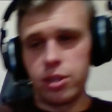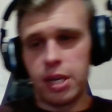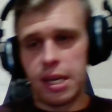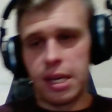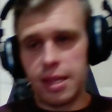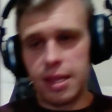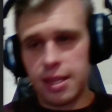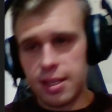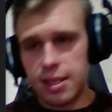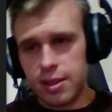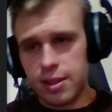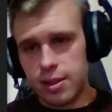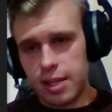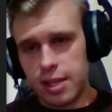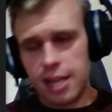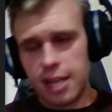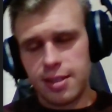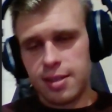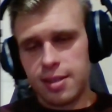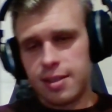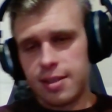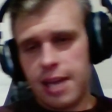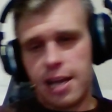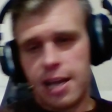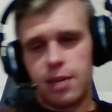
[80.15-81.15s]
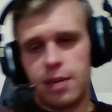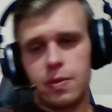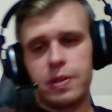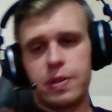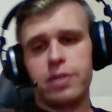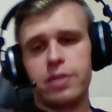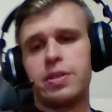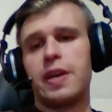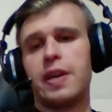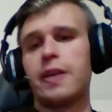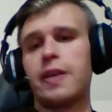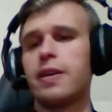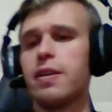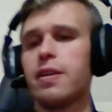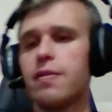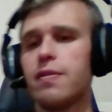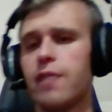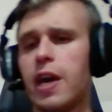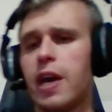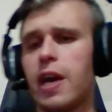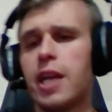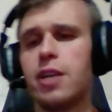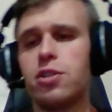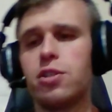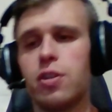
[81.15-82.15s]
and th- that's exactly what they're taking
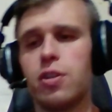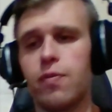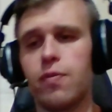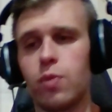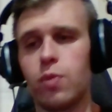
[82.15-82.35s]
advantage of